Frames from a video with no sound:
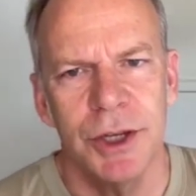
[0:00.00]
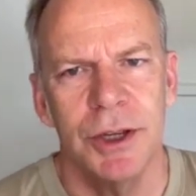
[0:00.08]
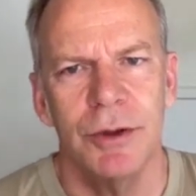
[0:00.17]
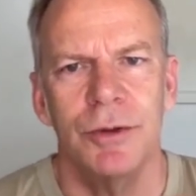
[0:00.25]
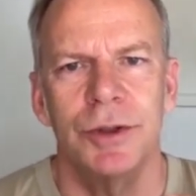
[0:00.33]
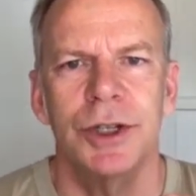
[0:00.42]

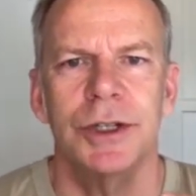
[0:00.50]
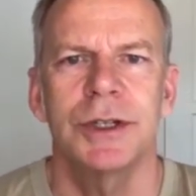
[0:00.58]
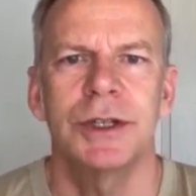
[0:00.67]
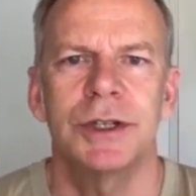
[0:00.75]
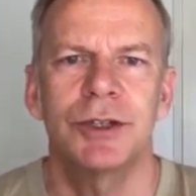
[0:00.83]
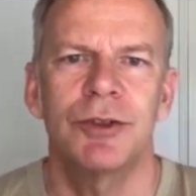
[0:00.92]
or just
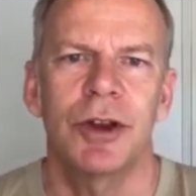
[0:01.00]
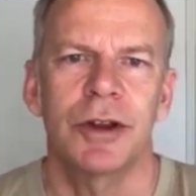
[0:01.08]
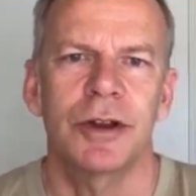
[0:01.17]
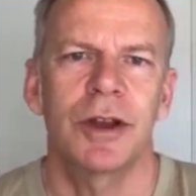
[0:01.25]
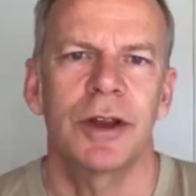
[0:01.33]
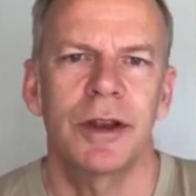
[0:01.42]
instruct
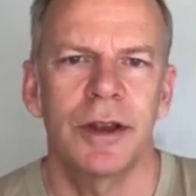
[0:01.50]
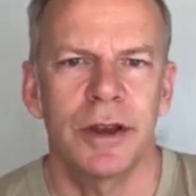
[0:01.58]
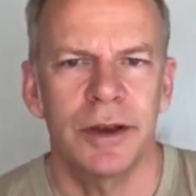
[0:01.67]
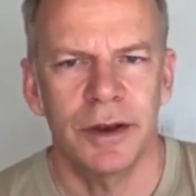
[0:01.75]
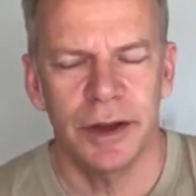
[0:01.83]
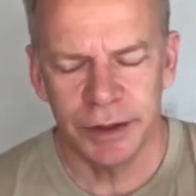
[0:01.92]

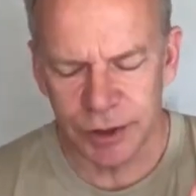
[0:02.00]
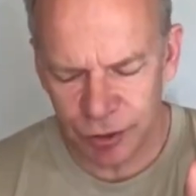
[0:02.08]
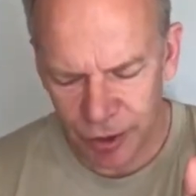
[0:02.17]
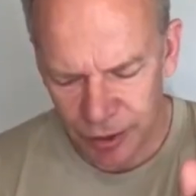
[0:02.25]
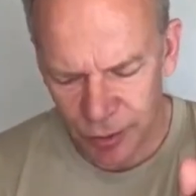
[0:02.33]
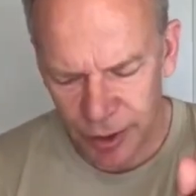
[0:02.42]

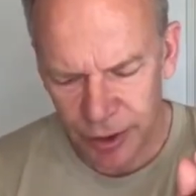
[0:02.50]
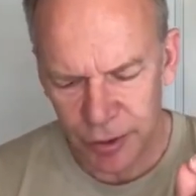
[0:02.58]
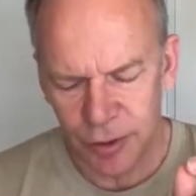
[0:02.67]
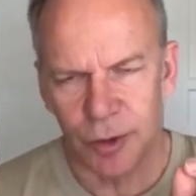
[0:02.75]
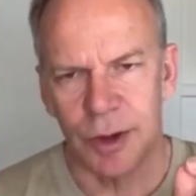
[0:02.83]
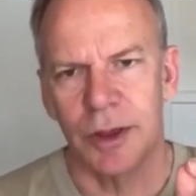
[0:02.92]
while you're
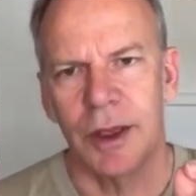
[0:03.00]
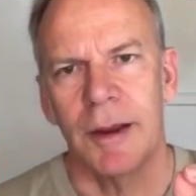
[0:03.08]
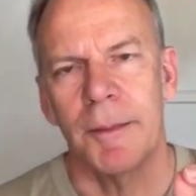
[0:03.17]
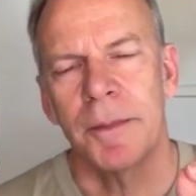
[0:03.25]
doing that?